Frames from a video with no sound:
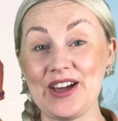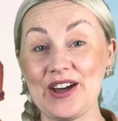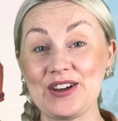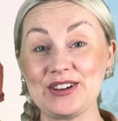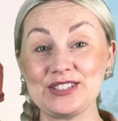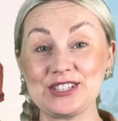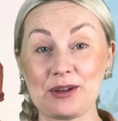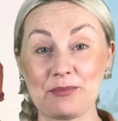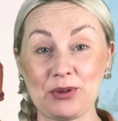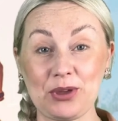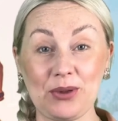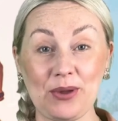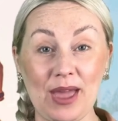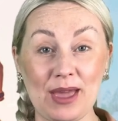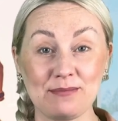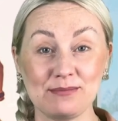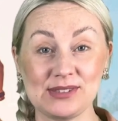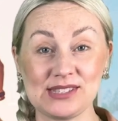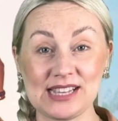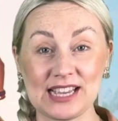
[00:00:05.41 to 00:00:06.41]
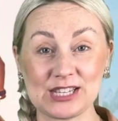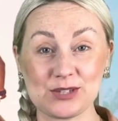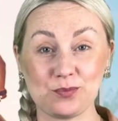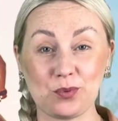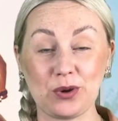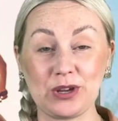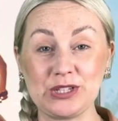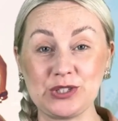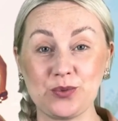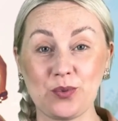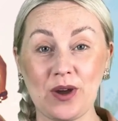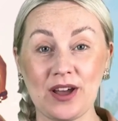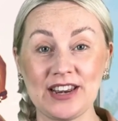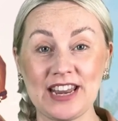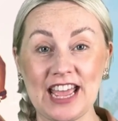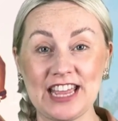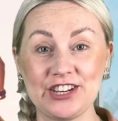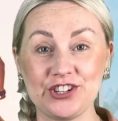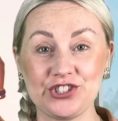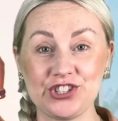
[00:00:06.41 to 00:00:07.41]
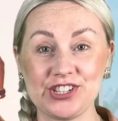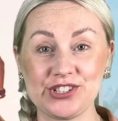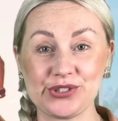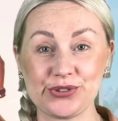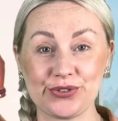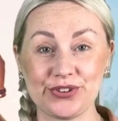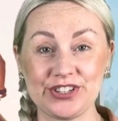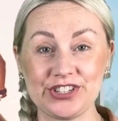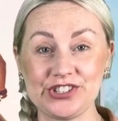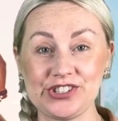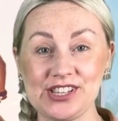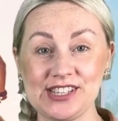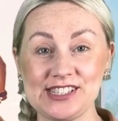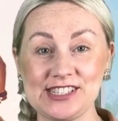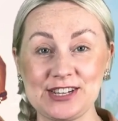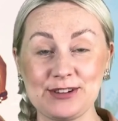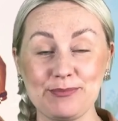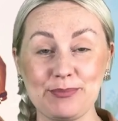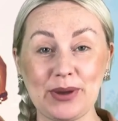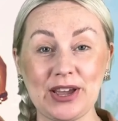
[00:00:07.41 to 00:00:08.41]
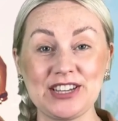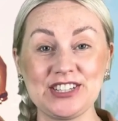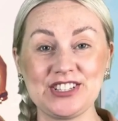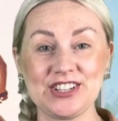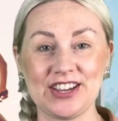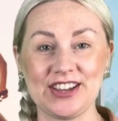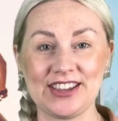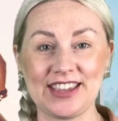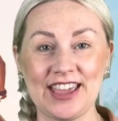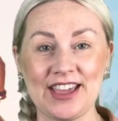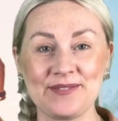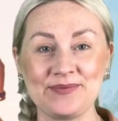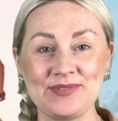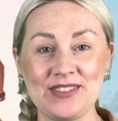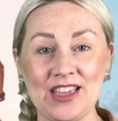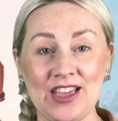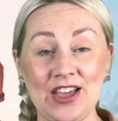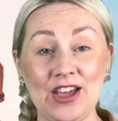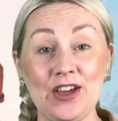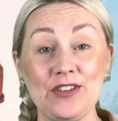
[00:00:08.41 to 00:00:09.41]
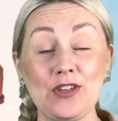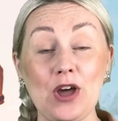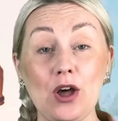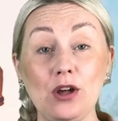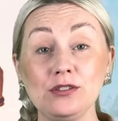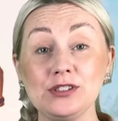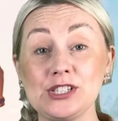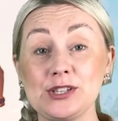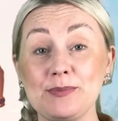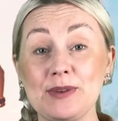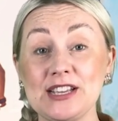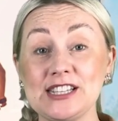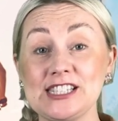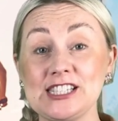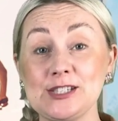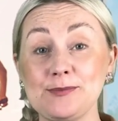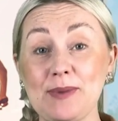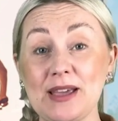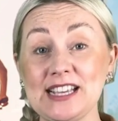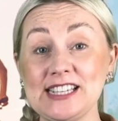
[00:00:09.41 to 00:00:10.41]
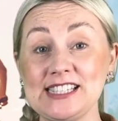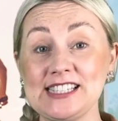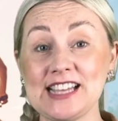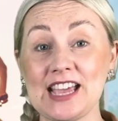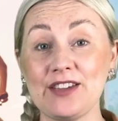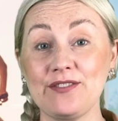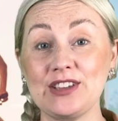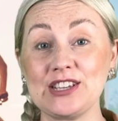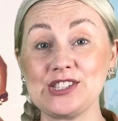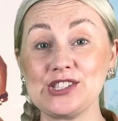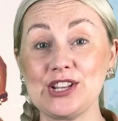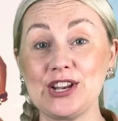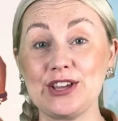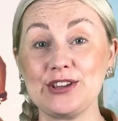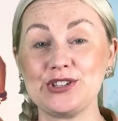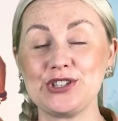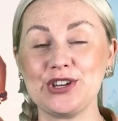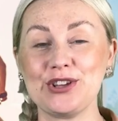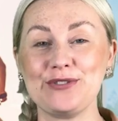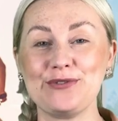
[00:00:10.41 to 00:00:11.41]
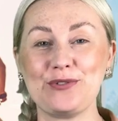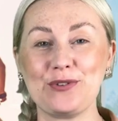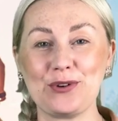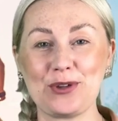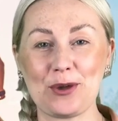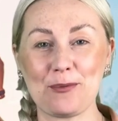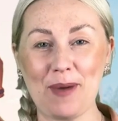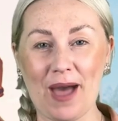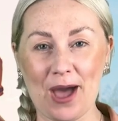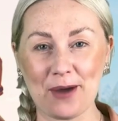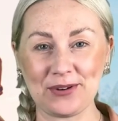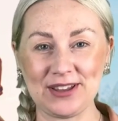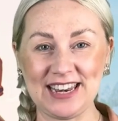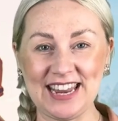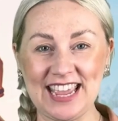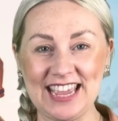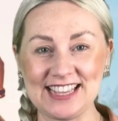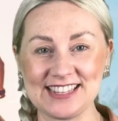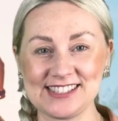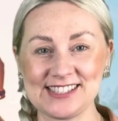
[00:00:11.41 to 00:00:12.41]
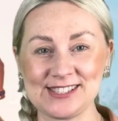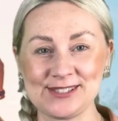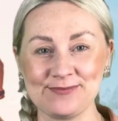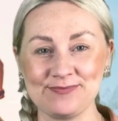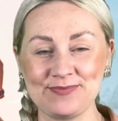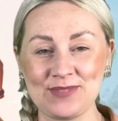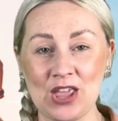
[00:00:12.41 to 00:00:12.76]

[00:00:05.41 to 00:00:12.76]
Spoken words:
RW-M6.1 energy storage system by Deye, the ultimate space-saving solution for your power needs.